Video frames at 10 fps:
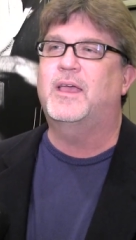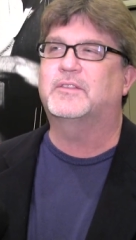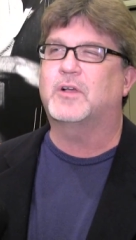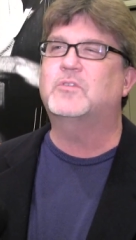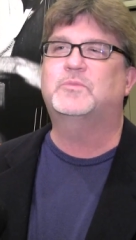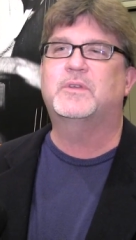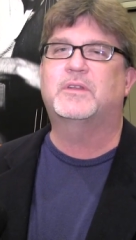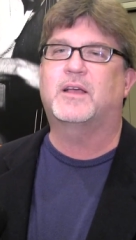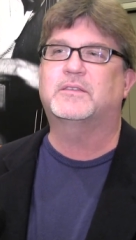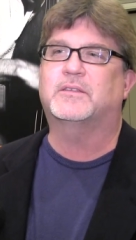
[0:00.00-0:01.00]
it's always been
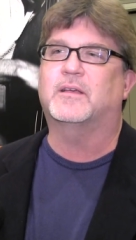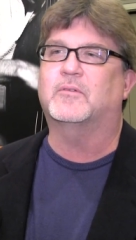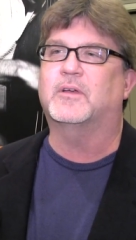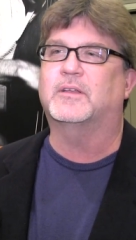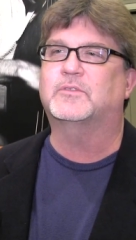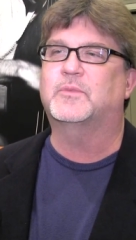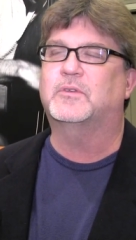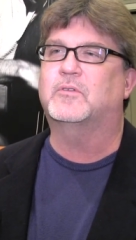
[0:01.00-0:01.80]
nice that way it's been